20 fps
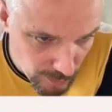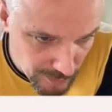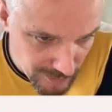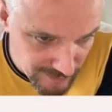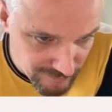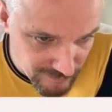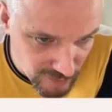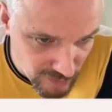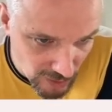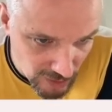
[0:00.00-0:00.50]

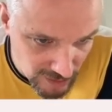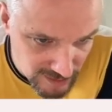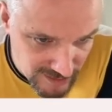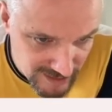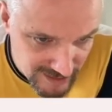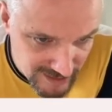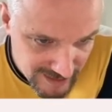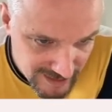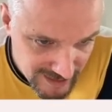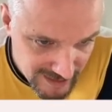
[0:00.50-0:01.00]
we've got
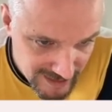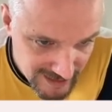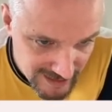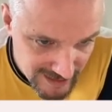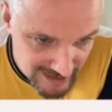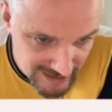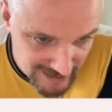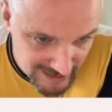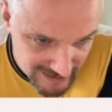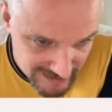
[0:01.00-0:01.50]

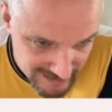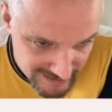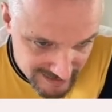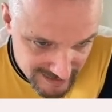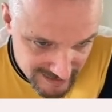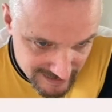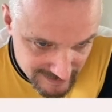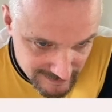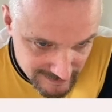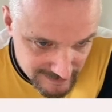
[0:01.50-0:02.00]
is